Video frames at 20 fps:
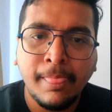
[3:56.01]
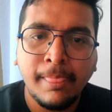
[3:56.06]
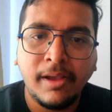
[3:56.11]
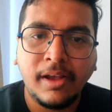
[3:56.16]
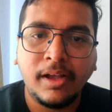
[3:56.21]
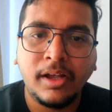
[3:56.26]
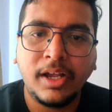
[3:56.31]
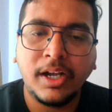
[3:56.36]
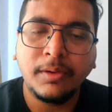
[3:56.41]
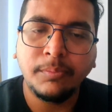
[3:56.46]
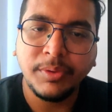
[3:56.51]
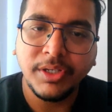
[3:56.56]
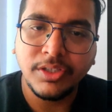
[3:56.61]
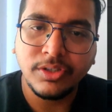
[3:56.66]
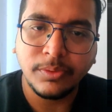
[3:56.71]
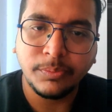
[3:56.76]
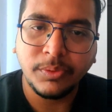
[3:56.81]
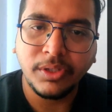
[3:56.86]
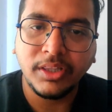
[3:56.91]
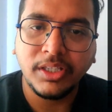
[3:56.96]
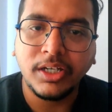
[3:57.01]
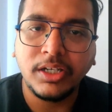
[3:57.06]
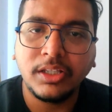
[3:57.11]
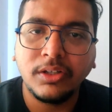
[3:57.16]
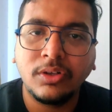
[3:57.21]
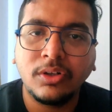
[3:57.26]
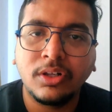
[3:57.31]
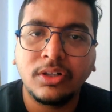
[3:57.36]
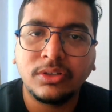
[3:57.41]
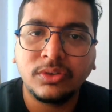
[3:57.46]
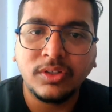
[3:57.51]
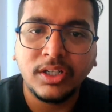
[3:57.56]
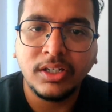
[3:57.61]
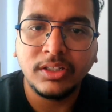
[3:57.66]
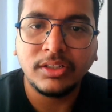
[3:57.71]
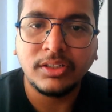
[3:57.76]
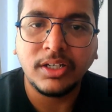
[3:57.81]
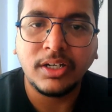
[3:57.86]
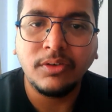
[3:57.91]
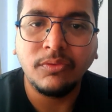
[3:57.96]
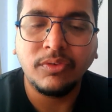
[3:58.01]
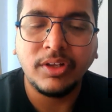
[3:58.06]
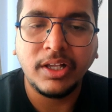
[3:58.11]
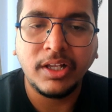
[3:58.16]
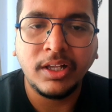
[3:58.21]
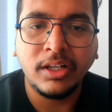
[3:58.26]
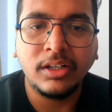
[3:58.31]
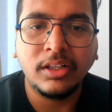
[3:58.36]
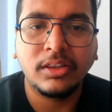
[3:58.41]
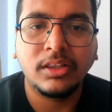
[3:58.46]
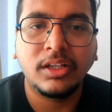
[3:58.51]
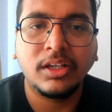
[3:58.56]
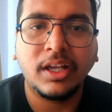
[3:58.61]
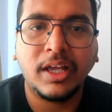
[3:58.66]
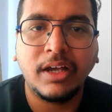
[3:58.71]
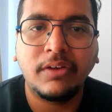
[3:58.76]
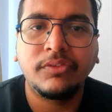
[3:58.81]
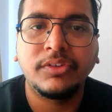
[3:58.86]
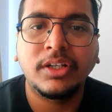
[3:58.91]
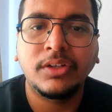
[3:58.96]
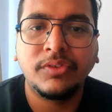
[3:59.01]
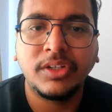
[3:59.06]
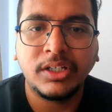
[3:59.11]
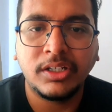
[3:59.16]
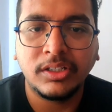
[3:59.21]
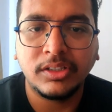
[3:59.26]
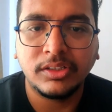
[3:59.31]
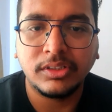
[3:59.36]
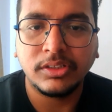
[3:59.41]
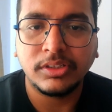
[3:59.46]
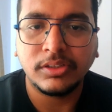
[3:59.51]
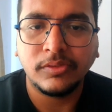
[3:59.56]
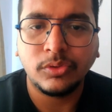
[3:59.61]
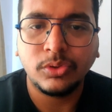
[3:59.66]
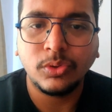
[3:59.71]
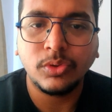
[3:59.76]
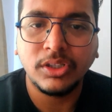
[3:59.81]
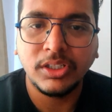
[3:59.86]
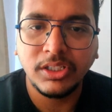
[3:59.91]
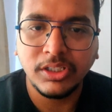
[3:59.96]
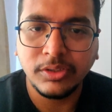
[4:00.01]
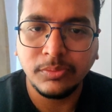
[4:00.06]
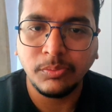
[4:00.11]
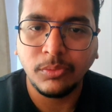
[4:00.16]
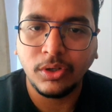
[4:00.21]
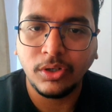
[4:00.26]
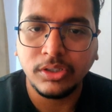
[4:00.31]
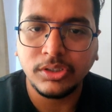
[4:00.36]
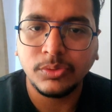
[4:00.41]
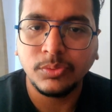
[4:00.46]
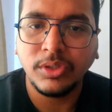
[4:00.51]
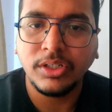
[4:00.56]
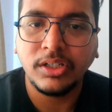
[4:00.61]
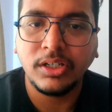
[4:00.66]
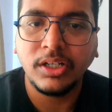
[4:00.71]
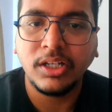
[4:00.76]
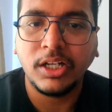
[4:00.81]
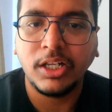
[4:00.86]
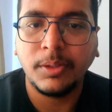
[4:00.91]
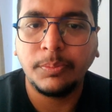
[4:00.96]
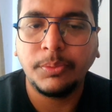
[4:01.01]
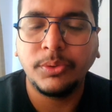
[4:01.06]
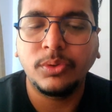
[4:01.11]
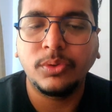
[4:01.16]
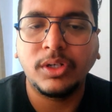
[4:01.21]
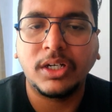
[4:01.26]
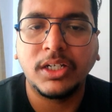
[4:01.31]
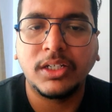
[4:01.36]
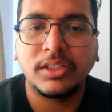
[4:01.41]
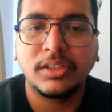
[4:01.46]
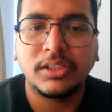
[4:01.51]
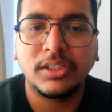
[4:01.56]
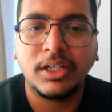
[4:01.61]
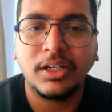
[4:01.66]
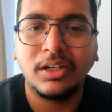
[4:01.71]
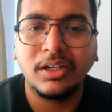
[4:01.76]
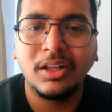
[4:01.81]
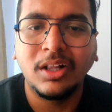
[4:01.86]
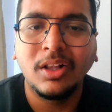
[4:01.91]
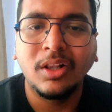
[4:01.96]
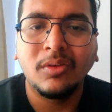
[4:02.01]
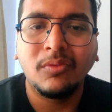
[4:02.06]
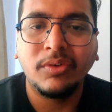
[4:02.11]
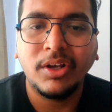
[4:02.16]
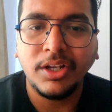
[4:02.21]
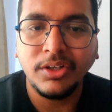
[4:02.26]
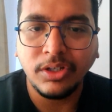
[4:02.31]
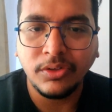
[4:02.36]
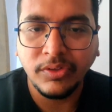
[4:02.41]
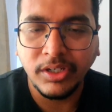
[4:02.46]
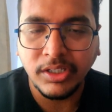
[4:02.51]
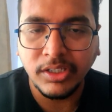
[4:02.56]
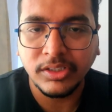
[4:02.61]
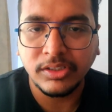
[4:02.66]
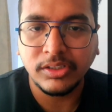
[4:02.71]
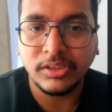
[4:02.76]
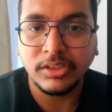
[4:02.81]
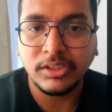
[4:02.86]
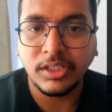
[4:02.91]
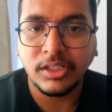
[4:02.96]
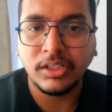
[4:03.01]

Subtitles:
And based upon that, they'll also understand where they have their weaknesses. So these mocks will really help you understand where your weaknesses are.